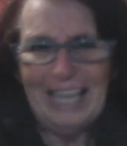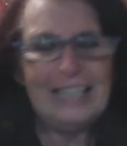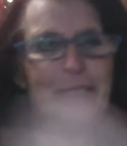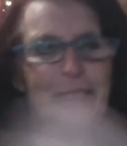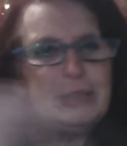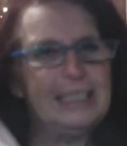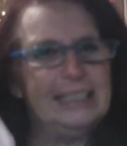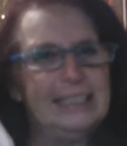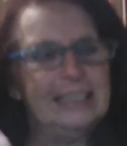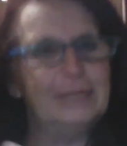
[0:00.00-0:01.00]

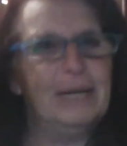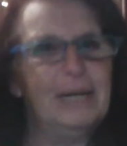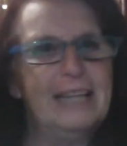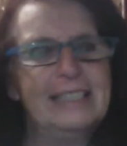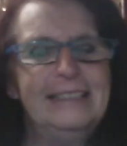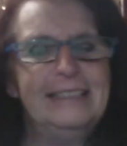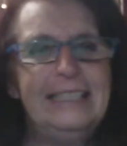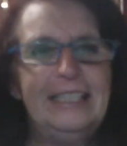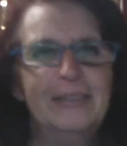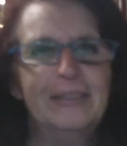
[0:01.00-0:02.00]
Present it to Mike, this
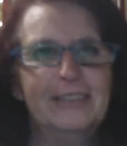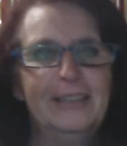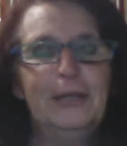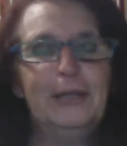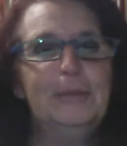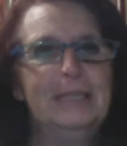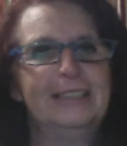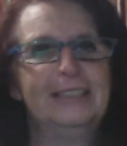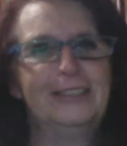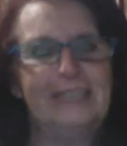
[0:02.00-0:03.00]
neon
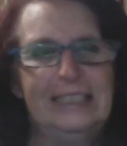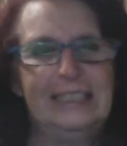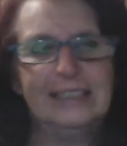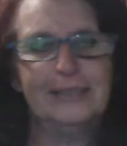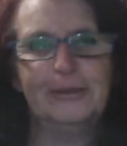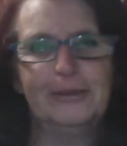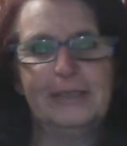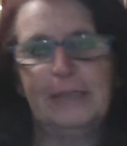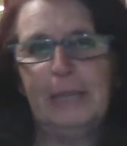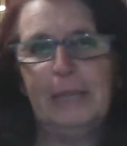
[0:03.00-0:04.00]
luminous green sauce.
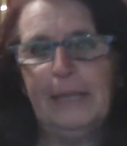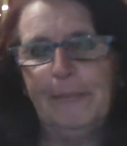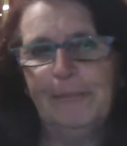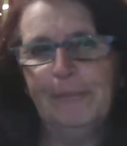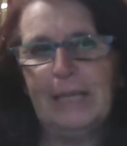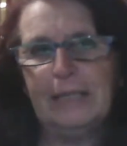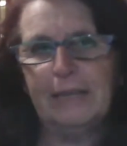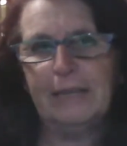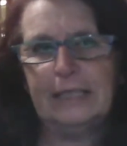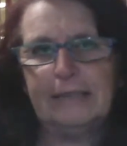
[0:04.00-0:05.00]
He'll be like, I don't
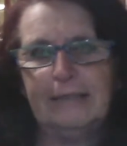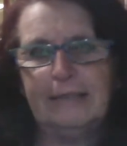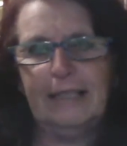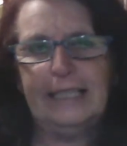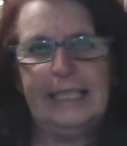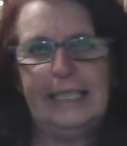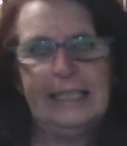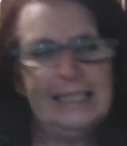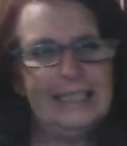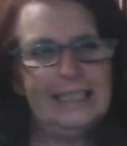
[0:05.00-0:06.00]
think so, darling.
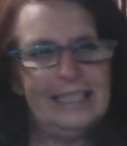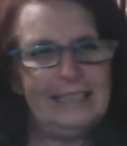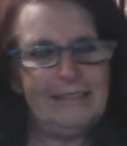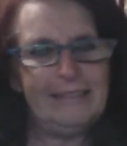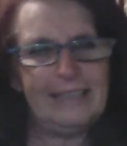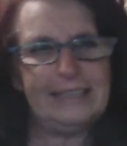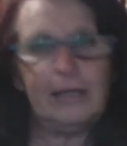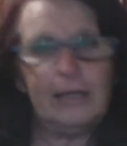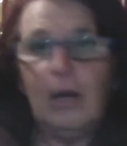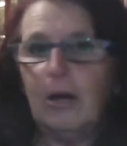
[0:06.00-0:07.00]
I don't think so.
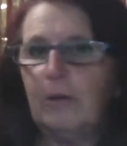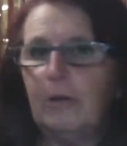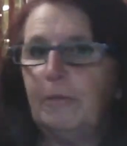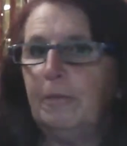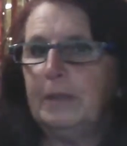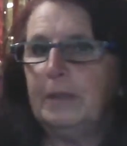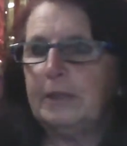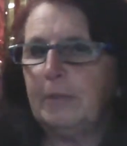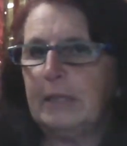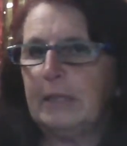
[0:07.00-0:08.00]
Oh, want
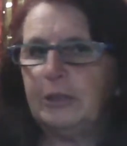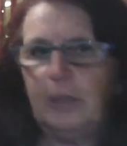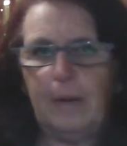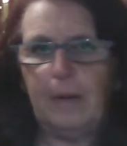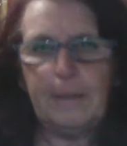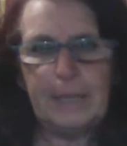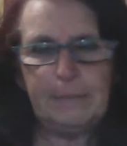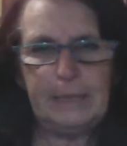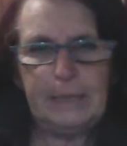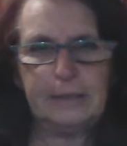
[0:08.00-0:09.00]
to ask you, I
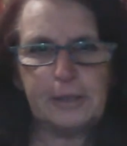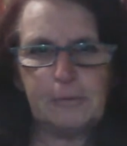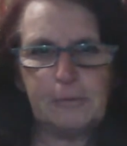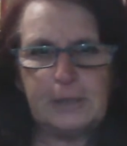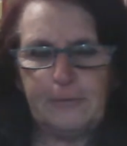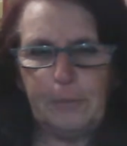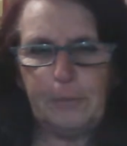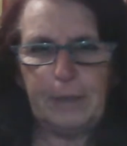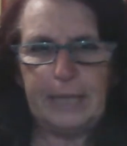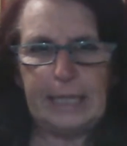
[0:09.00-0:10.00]
make mint sauce for
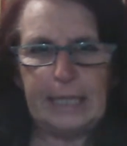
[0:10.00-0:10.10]
Mike.